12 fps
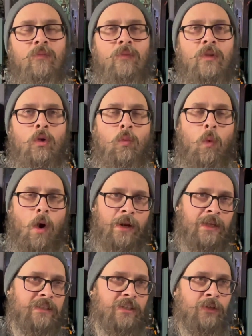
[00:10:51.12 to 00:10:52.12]
you want
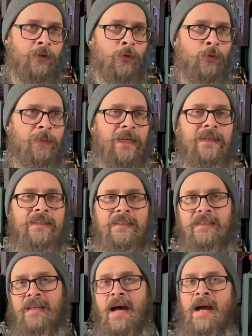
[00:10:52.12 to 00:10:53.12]
it to be
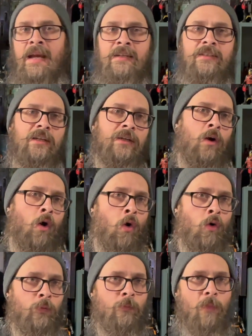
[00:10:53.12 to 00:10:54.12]
designed to
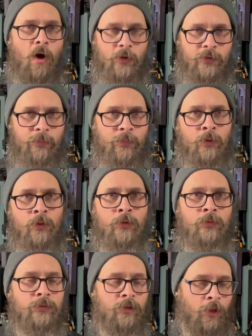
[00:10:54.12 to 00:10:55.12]
hold
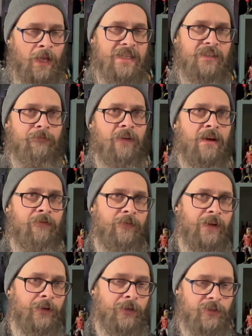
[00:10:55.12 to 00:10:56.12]
multiple classified
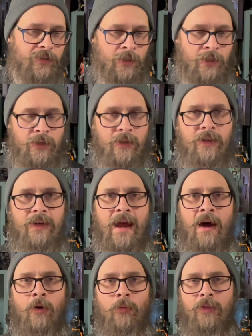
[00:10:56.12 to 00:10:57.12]
figures.
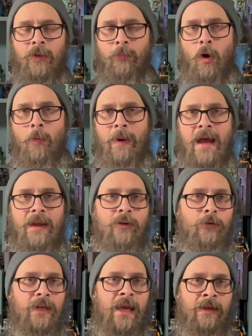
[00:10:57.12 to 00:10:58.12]
Now, with the Mobat,
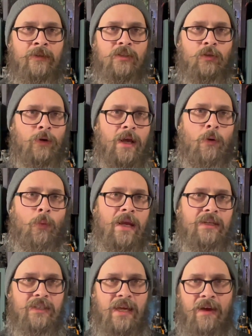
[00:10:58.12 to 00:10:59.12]
you can sort out
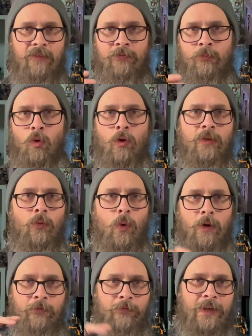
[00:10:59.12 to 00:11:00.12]
ways to have more than
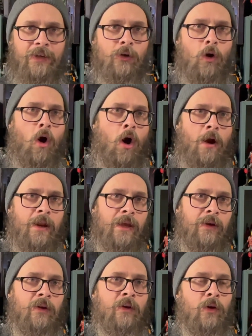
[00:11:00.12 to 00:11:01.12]
1 figure on
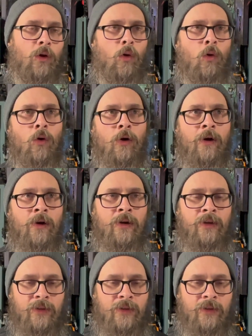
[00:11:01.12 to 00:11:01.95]
it, or